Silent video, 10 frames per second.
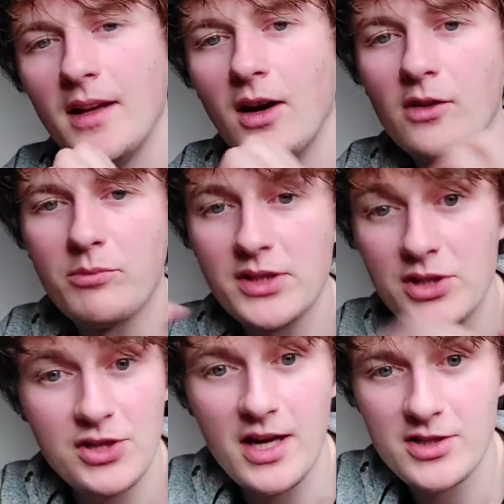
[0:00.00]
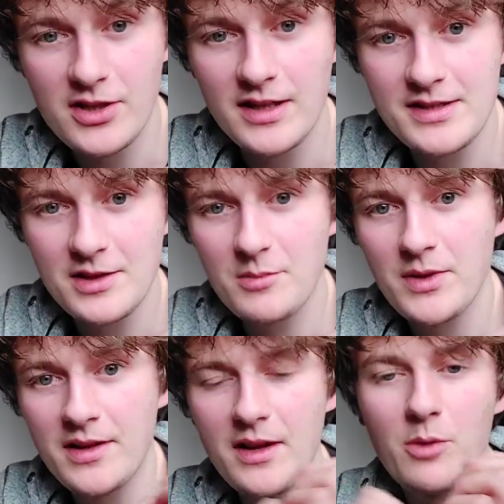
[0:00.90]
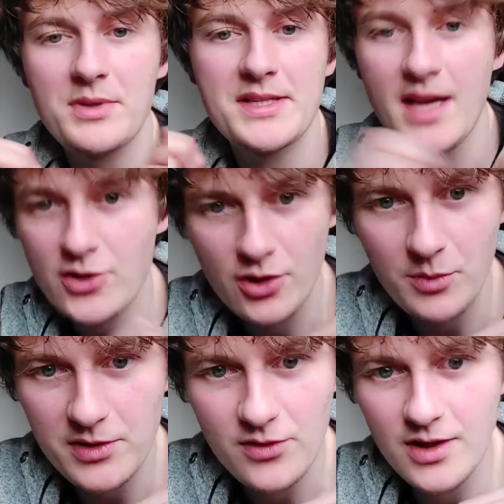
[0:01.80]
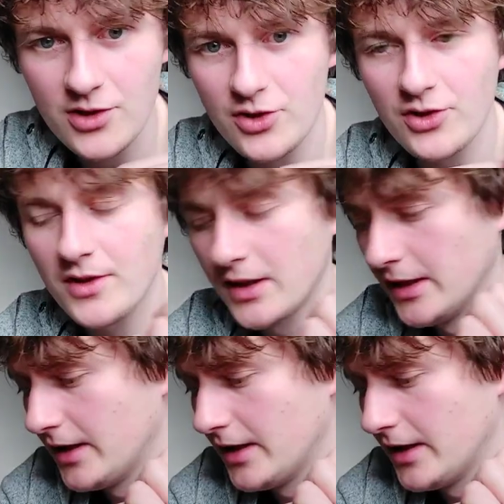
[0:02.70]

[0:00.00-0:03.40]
of British nationalism and the obsession with tradition,